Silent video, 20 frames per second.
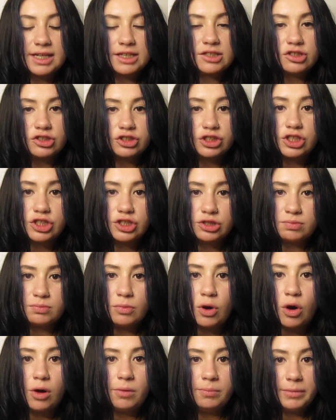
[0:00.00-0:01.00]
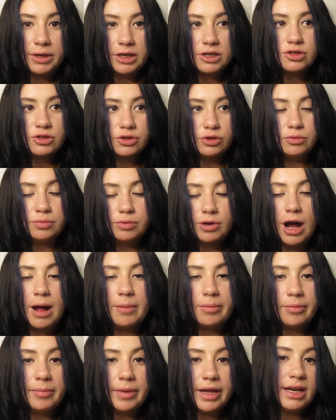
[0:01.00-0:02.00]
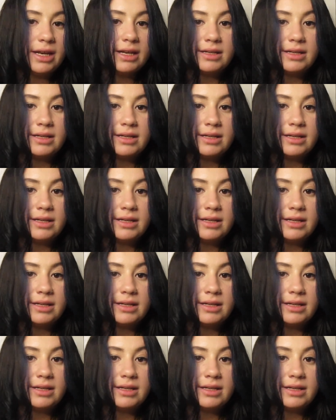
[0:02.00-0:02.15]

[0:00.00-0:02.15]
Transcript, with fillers: like such a small minuscule problem it